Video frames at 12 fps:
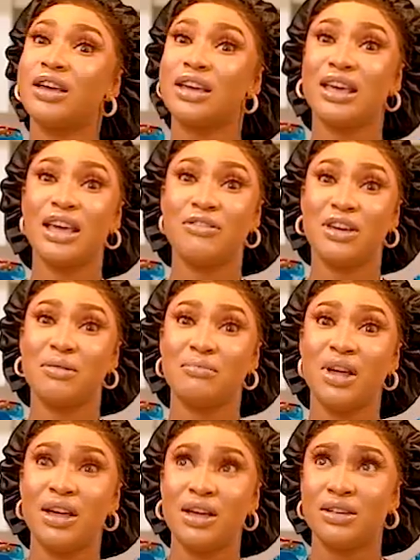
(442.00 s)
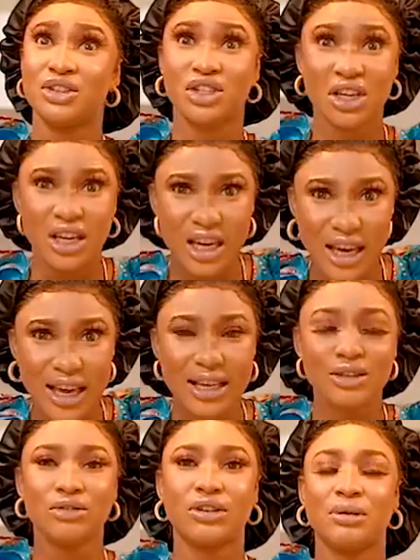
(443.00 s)
you can give him
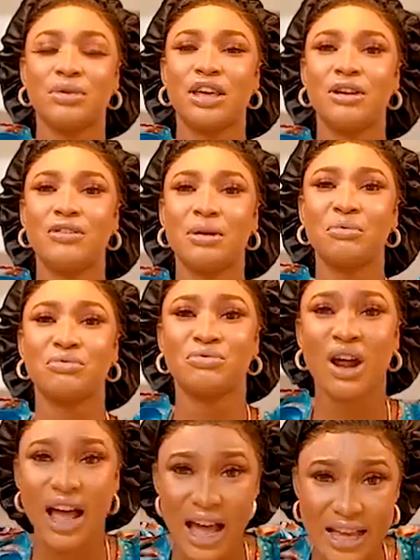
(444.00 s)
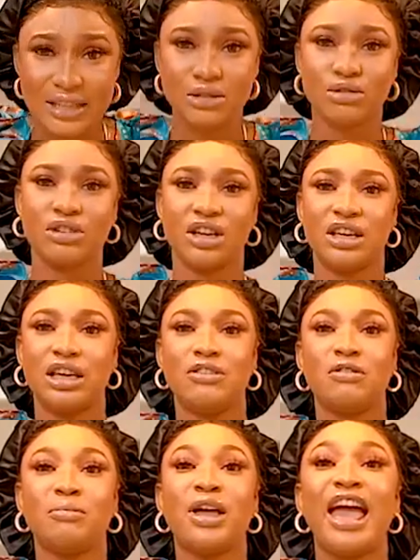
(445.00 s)
chicken, you can give him rice, you can
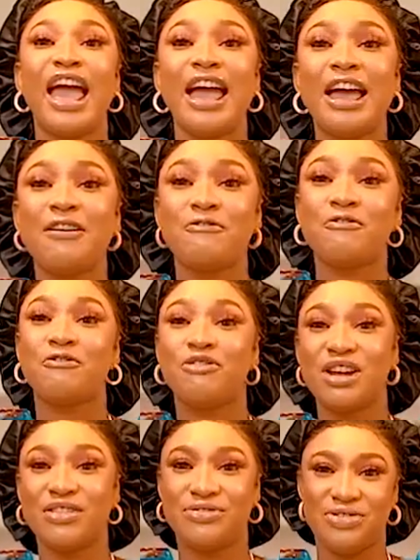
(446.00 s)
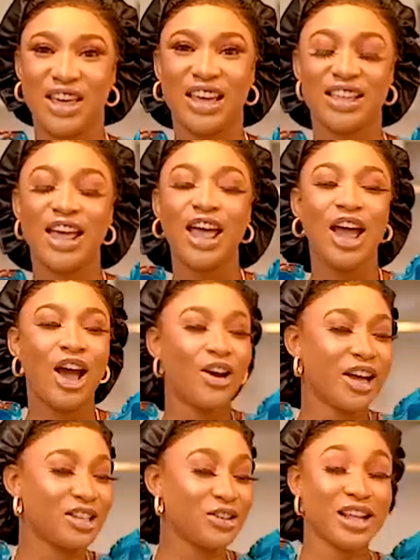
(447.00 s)
give him everything.
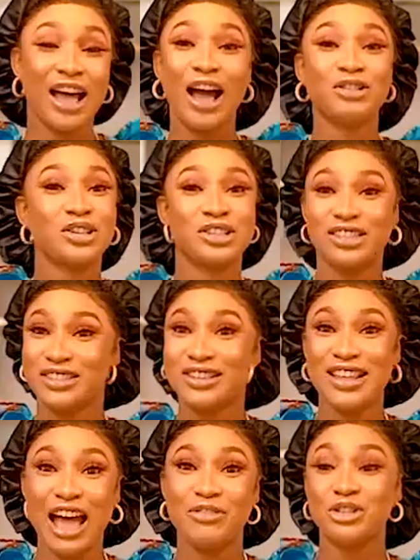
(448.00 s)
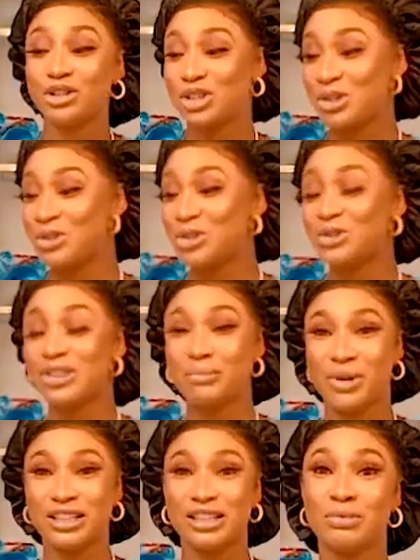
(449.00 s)
Okay, so now I'll just dive into showing you the
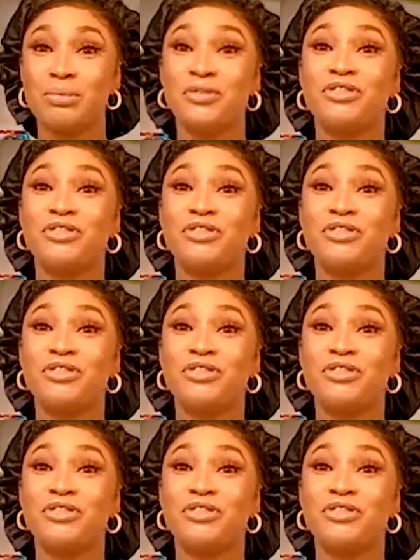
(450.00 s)
methods. But